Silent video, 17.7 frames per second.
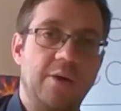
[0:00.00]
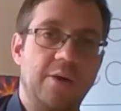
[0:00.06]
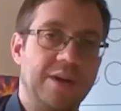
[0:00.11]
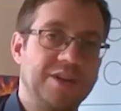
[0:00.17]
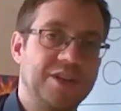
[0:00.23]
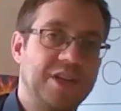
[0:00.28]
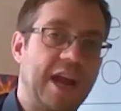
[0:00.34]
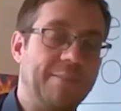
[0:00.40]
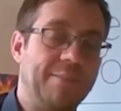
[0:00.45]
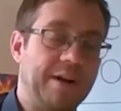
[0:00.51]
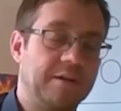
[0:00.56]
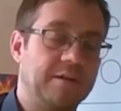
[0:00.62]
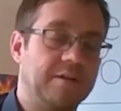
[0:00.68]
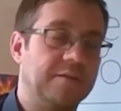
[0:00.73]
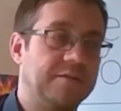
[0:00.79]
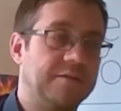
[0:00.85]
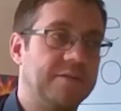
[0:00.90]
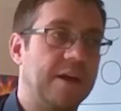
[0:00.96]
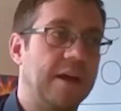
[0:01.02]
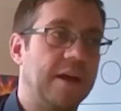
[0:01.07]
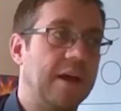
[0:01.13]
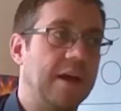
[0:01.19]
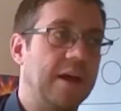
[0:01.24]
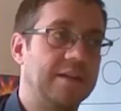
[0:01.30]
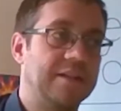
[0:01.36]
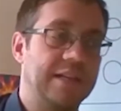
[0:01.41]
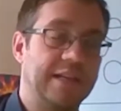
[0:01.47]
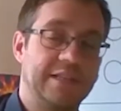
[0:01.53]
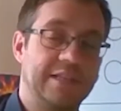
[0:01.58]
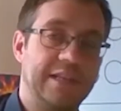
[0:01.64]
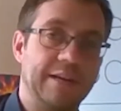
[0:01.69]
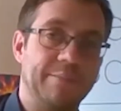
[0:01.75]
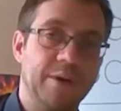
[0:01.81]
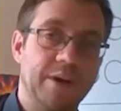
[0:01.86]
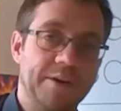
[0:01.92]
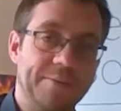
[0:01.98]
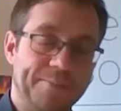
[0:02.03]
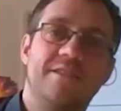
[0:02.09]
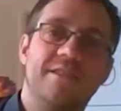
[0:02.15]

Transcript: which came out of Six Sigma.